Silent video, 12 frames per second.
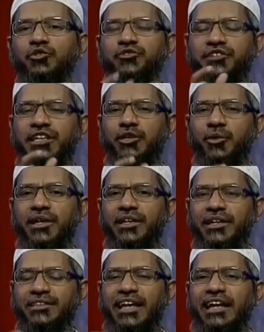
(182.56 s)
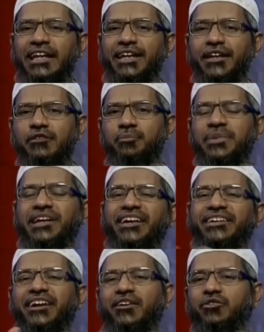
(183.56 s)
to see to it that each speaker
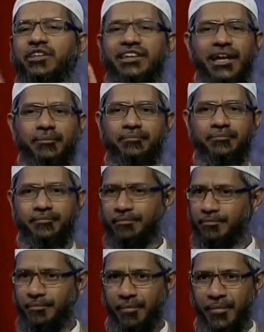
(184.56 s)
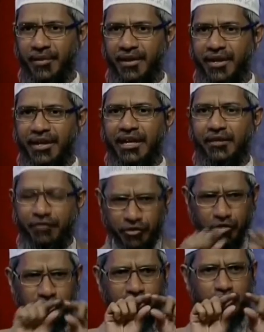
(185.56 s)
sticks to the time.
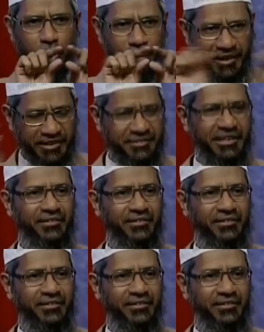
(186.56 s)
Even though the topic is